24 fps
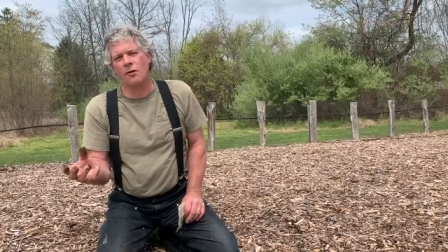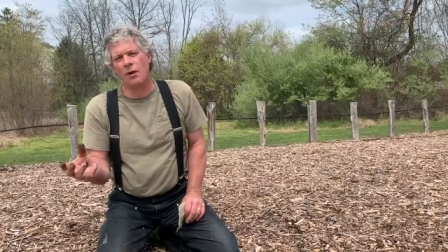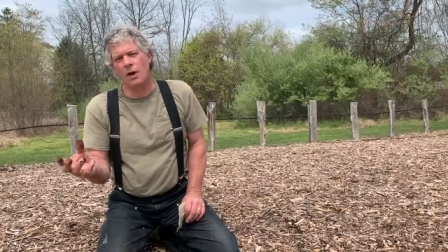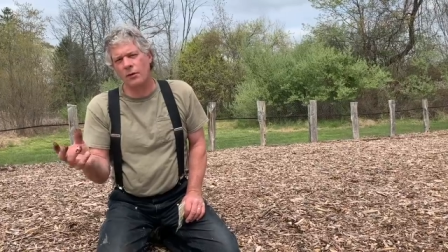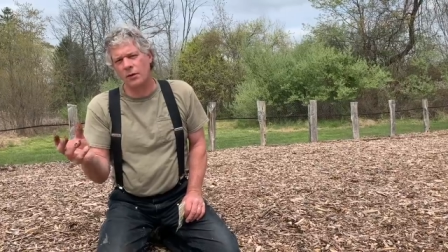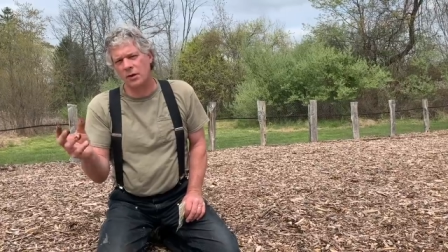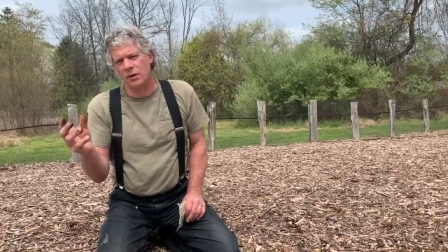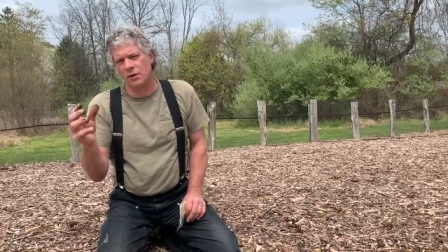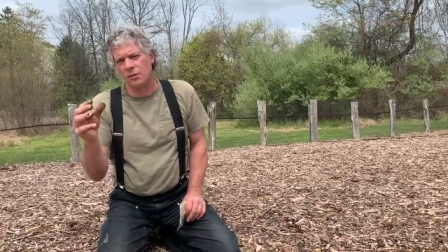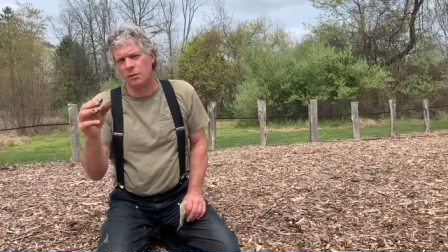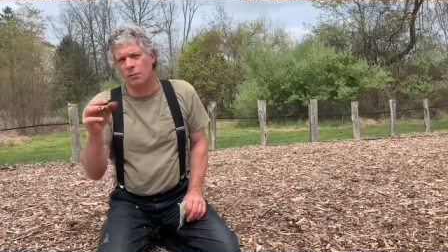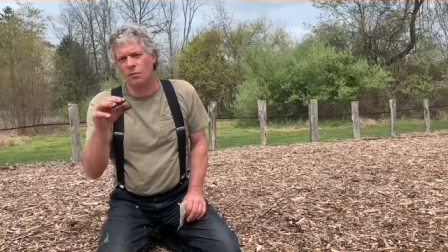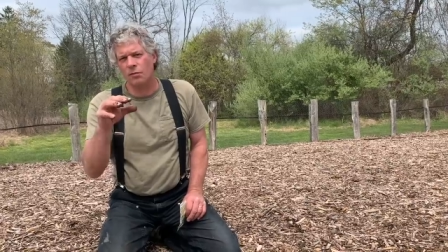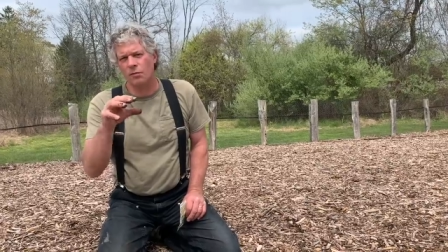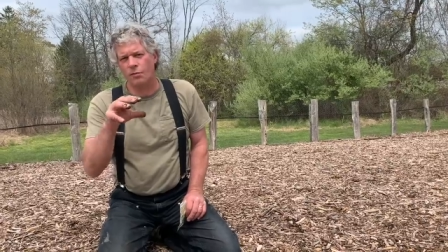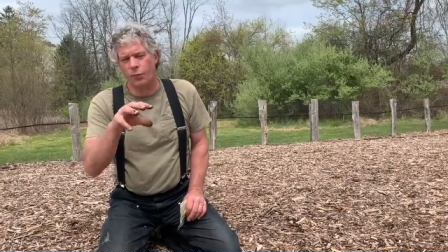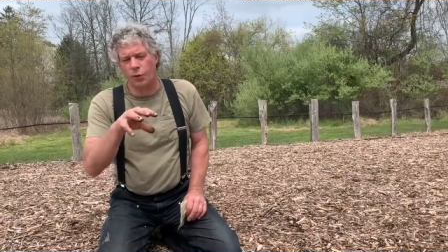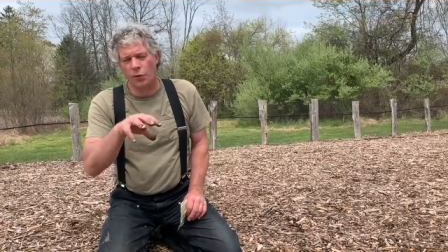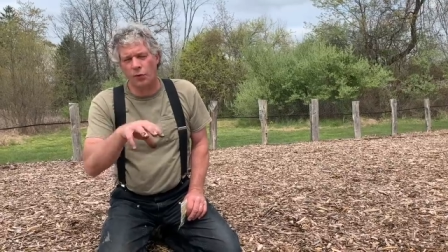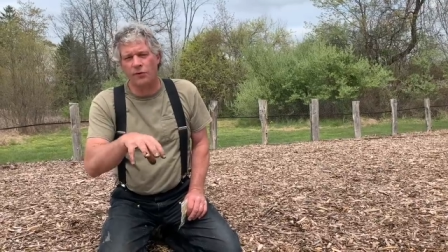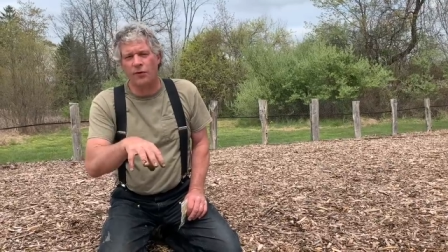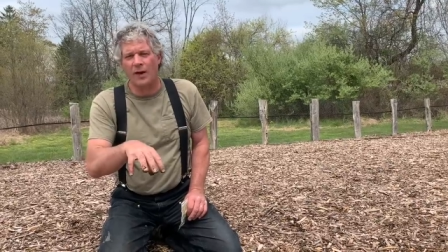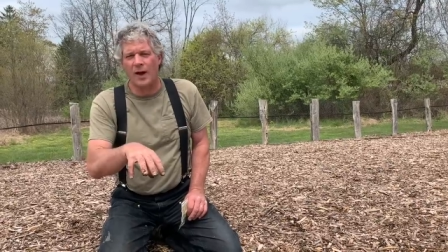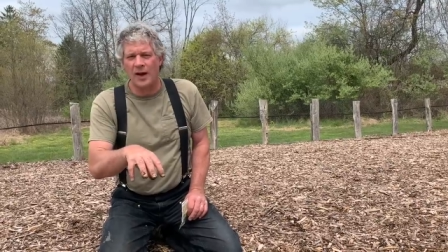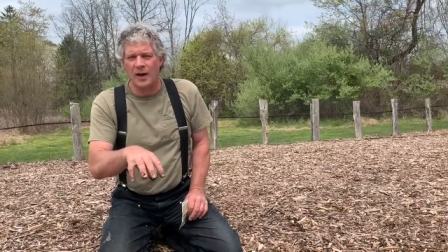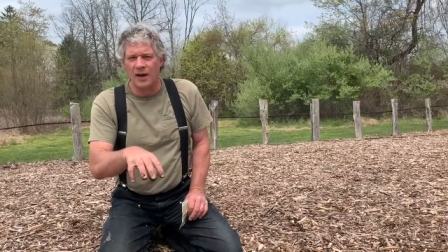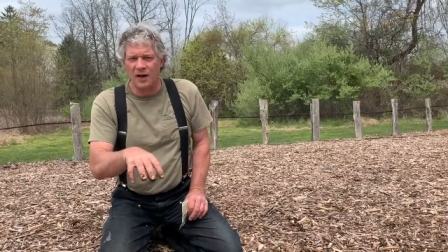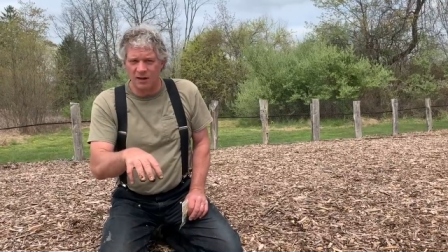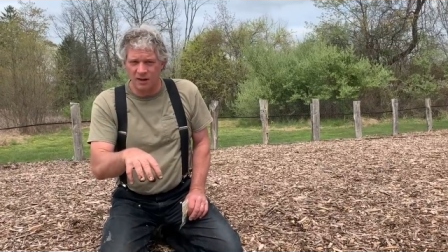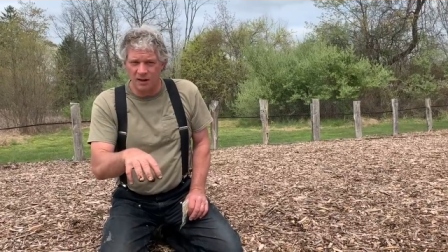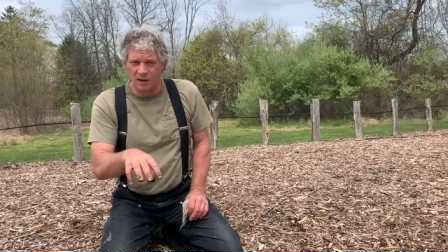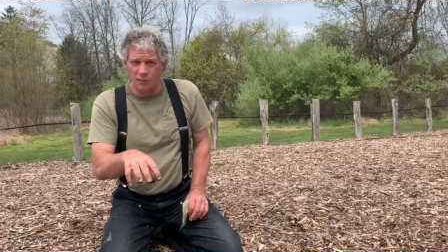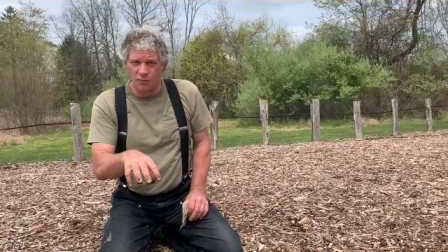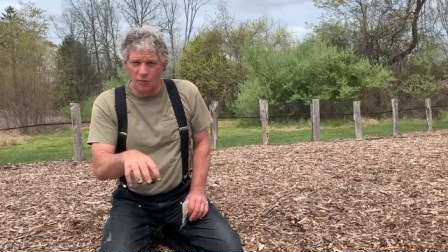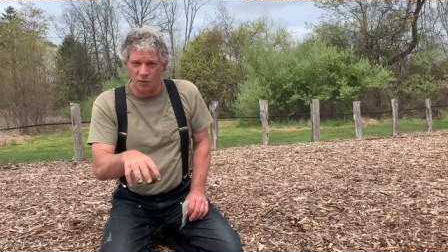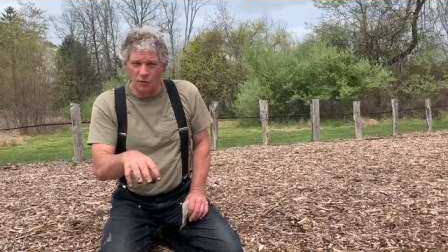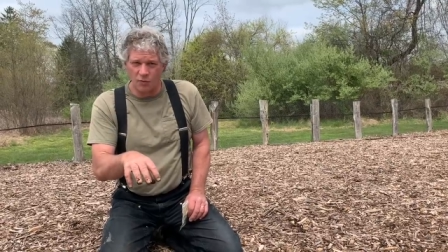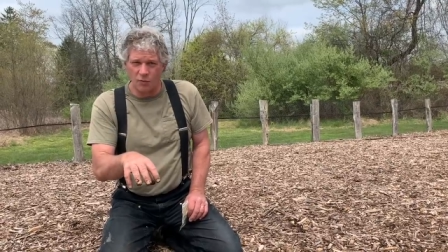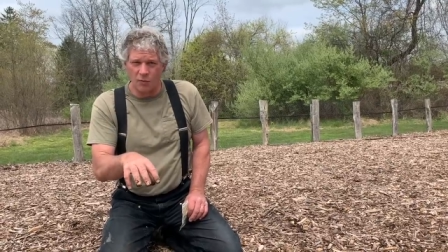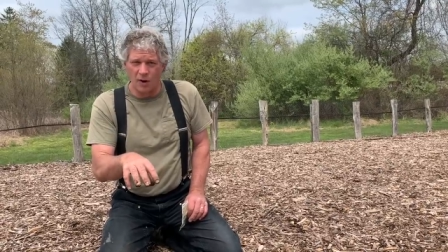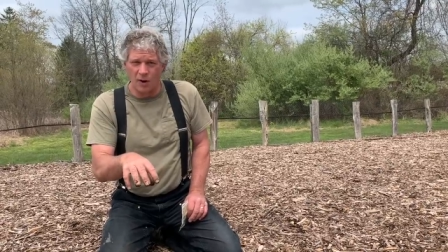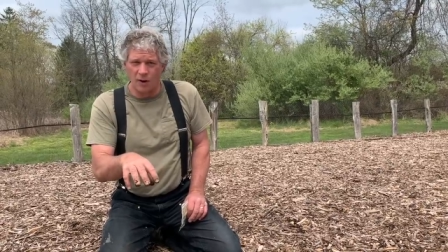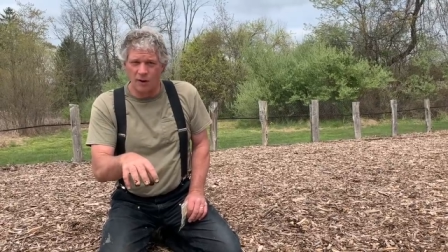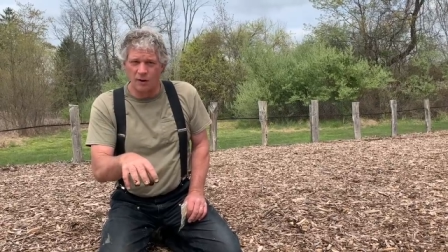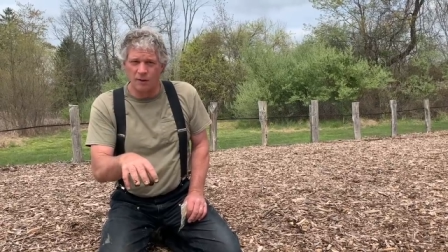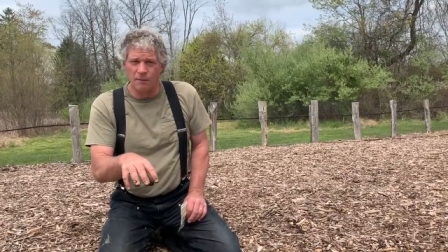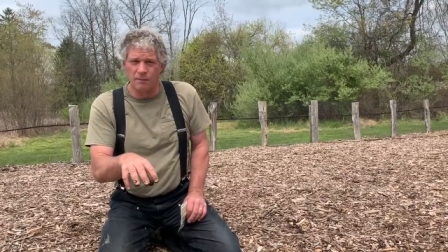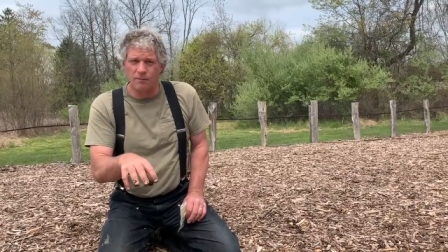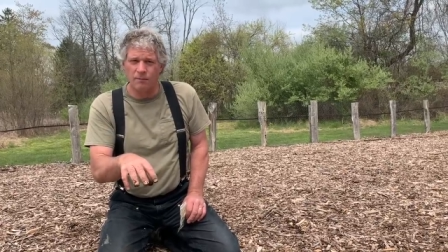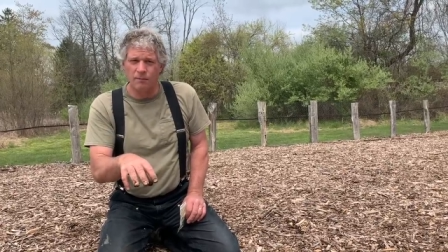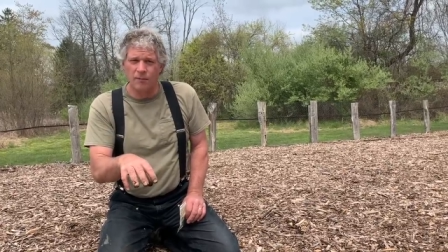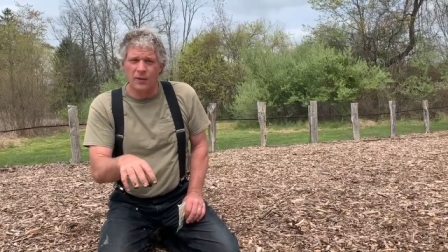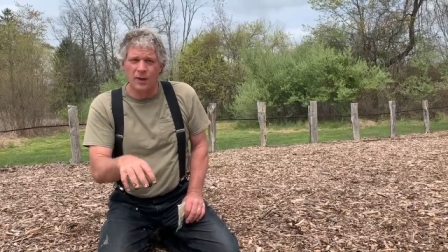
always providing them with water.